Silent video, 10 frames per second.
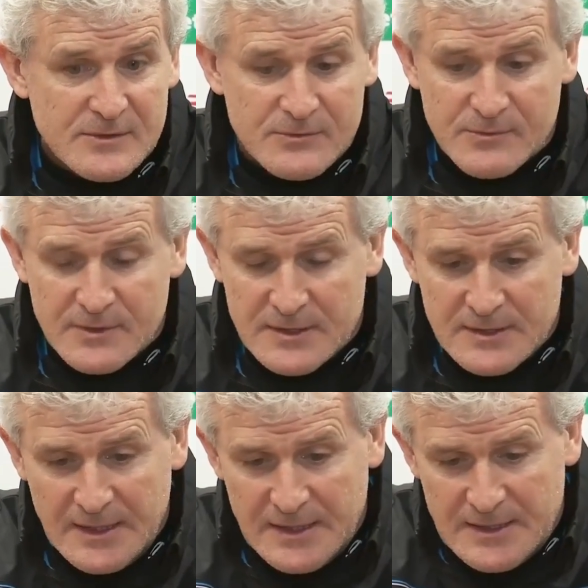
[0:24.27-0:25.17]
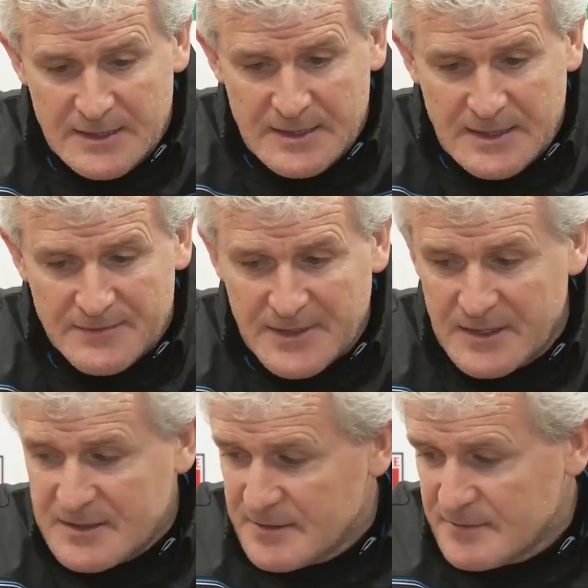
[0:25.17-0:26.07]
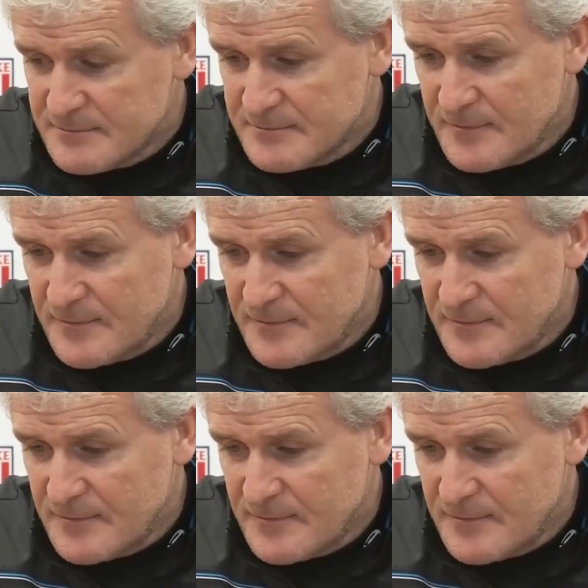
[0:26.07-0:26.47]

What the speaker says: So I think